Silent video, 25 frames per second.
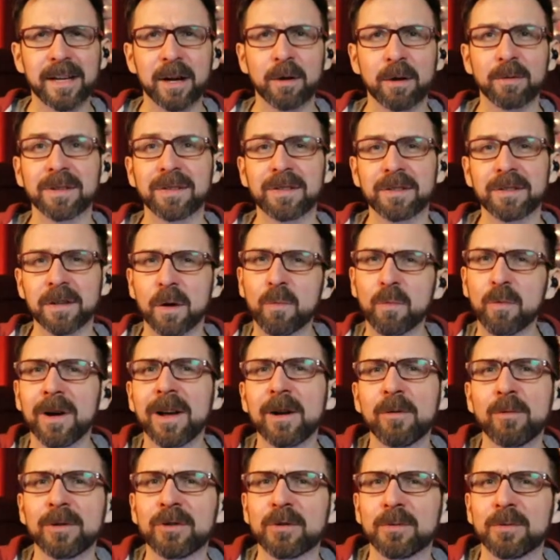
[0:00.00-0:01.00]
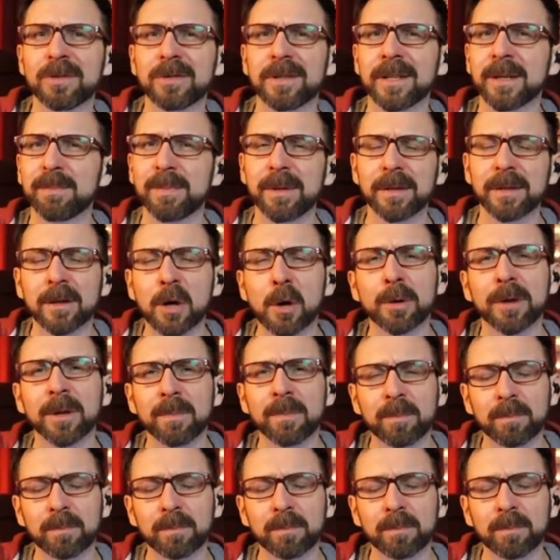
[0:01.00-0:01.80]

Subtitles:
to Subway, which was like below the